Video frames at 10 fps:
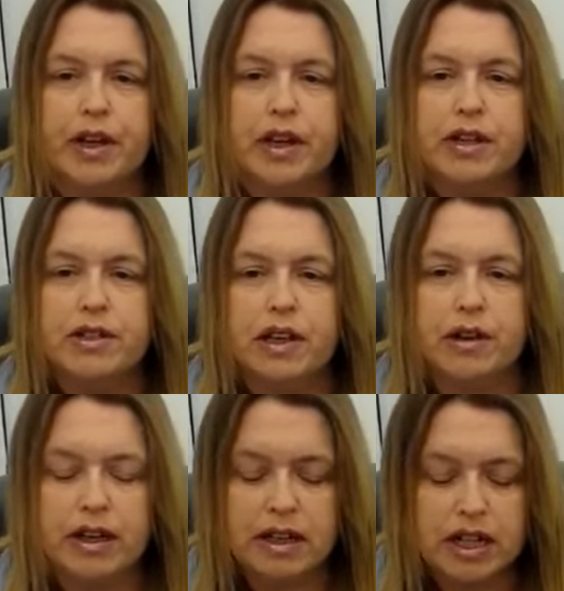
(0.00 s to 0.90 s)
So
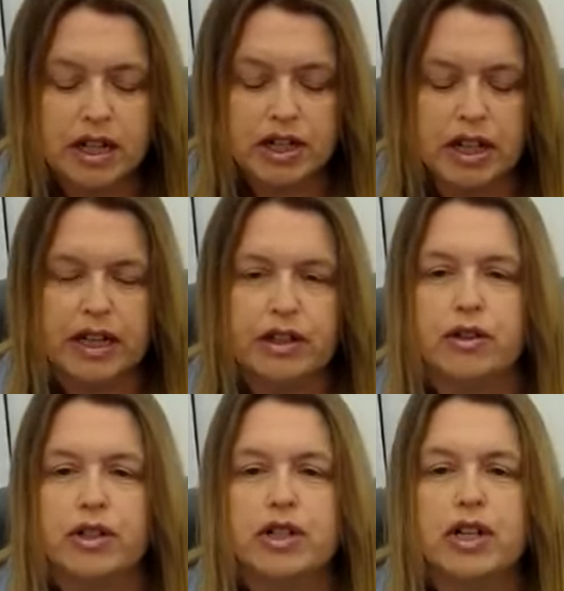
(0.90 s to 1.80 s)
initially, you
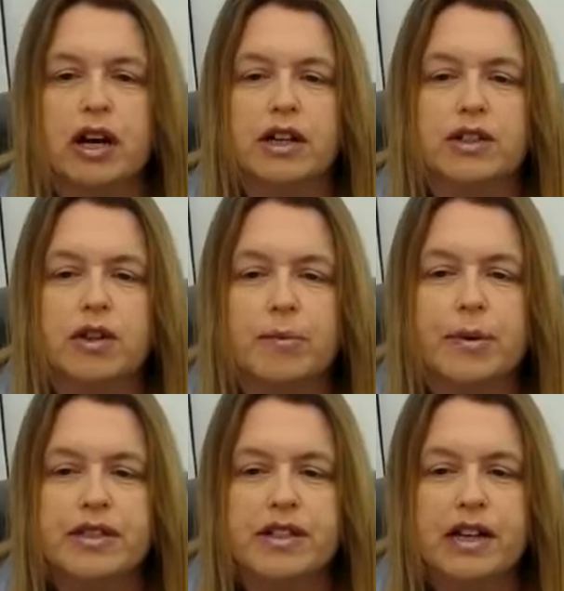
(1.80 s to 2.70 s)
can charge a
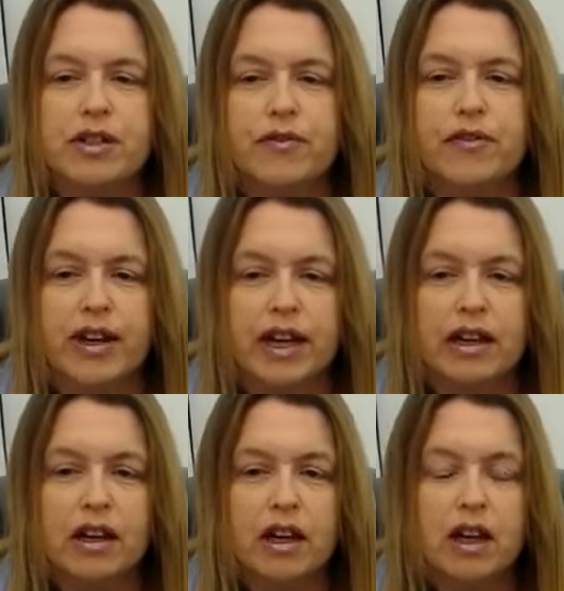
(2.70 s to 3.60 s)
compensation fee
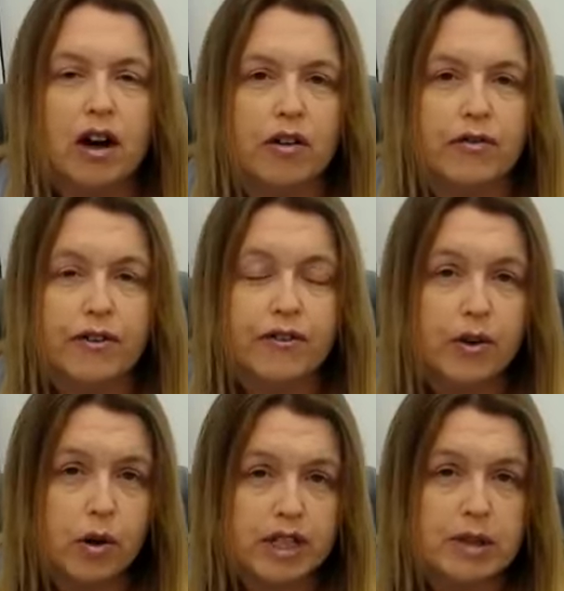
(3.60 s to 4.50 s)
of
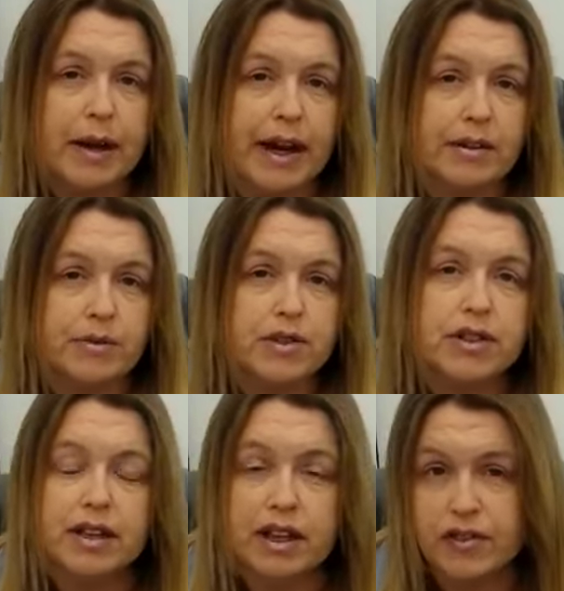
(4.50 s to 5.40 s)

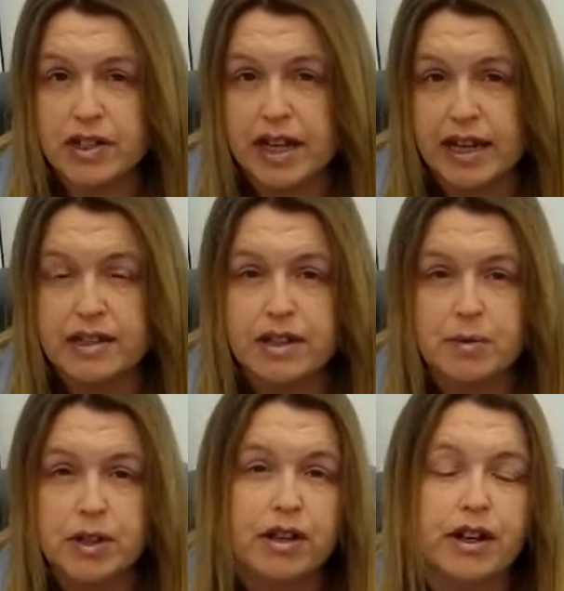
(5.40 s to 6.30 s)
£40 if the debt is up
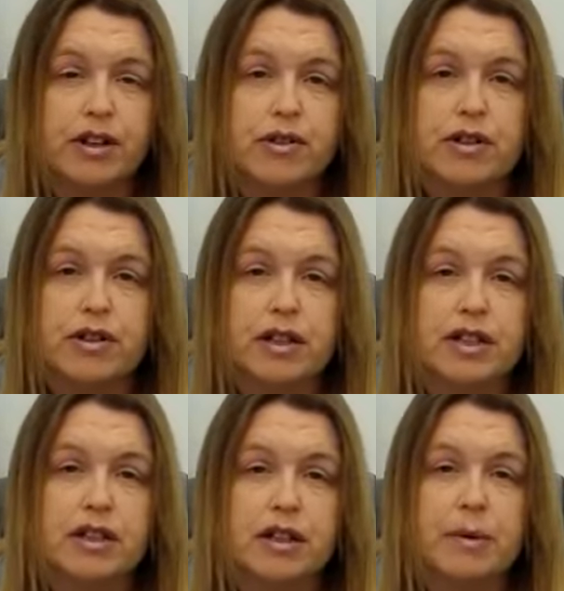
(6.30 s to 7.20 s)
to
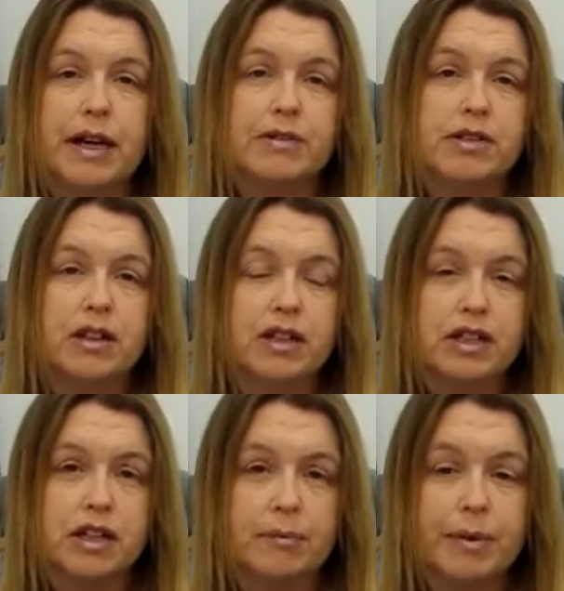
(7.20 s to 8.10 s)

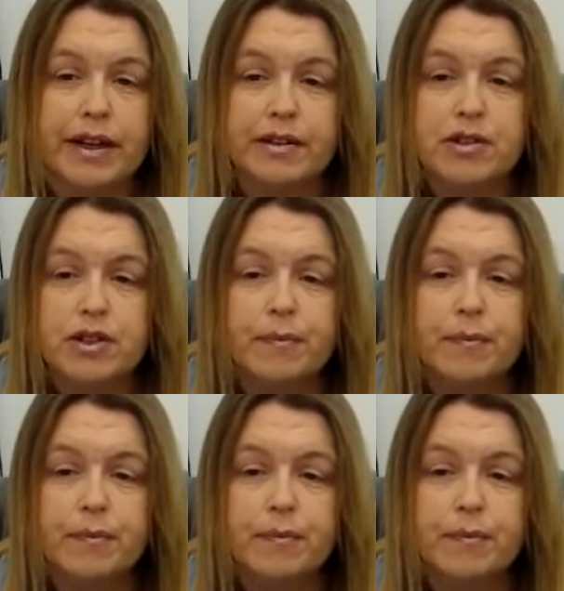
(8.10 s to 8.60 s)
£999.99,